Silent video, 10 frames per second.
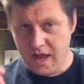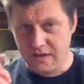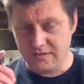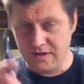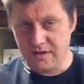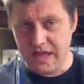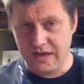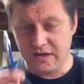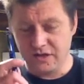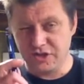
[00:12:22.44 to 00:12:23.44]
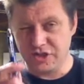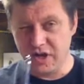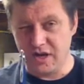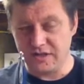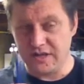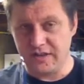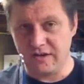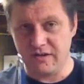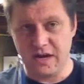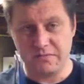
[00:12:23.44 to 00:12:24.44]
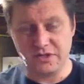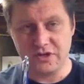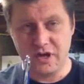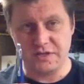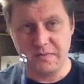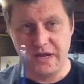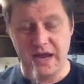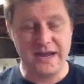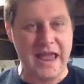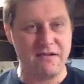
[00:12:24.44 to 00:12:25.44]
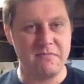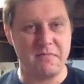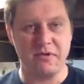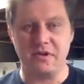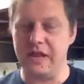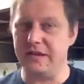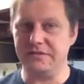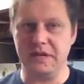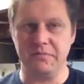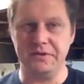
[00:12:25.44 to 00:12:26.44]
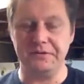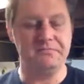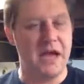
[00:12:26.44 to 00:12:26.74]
There's another lad, Josh. I think your name is Josh, mate. I can't remember your last name, brother.